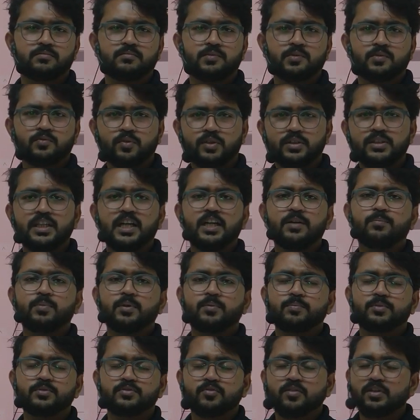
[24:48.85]
For that
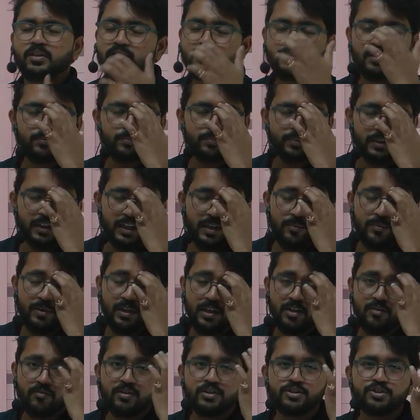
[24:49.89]
purpose, for example, I am
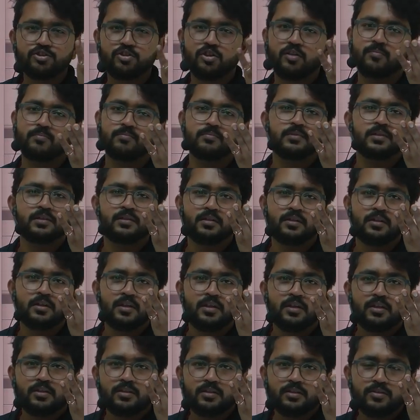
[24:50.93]
running one shop.
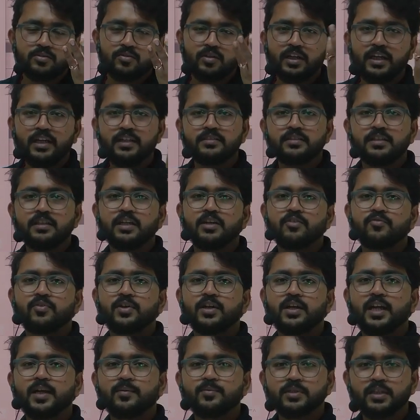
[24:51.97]
So each and every day
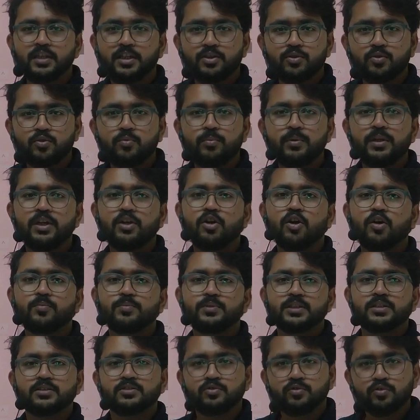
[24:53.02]
I'm selling too many
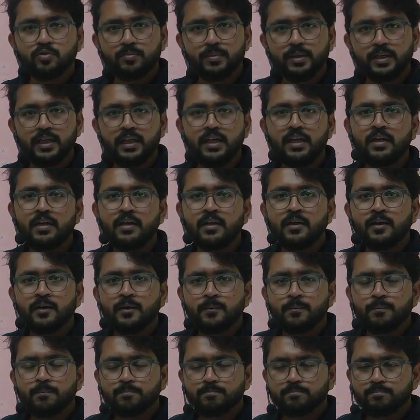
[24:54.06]
objects, too many
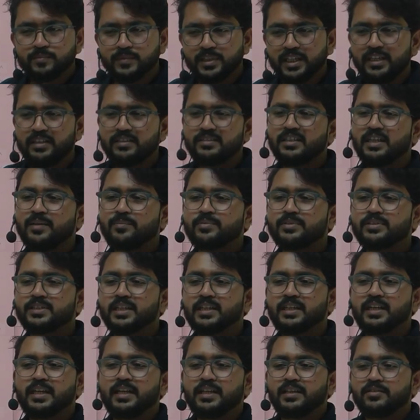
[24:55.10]
things I'm
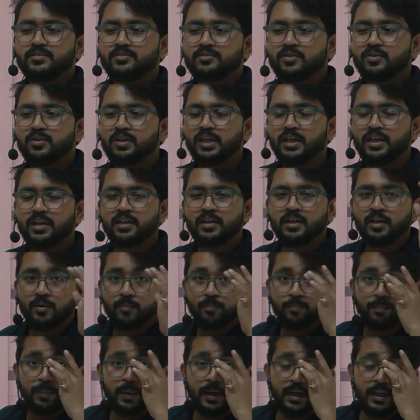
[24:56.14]
selling. Okay,
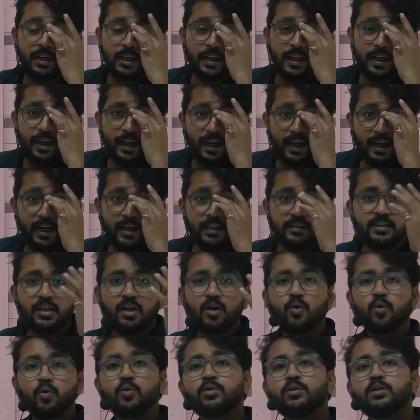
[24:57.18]
but as a
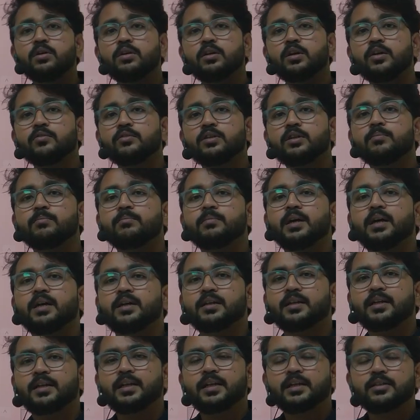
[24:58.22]
owner of the
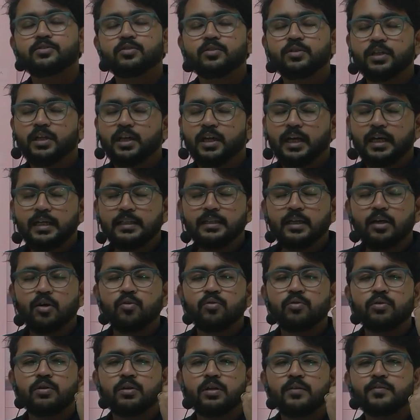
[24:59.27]
market, sorry, as the owner
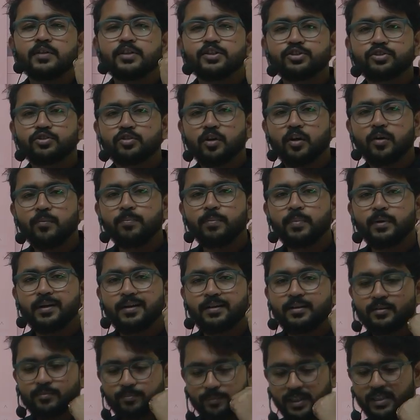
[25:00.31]
of the shop,
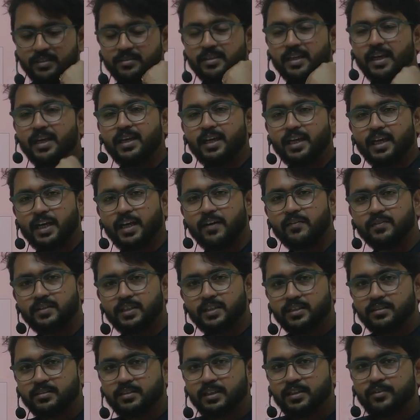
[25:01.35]
means I have
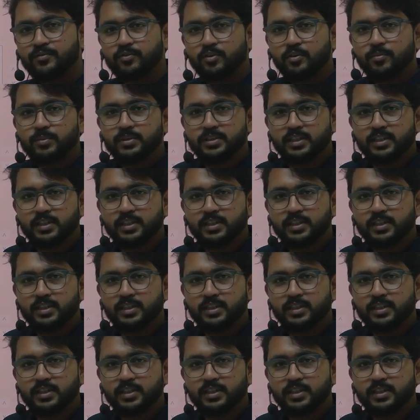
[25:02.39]
that information.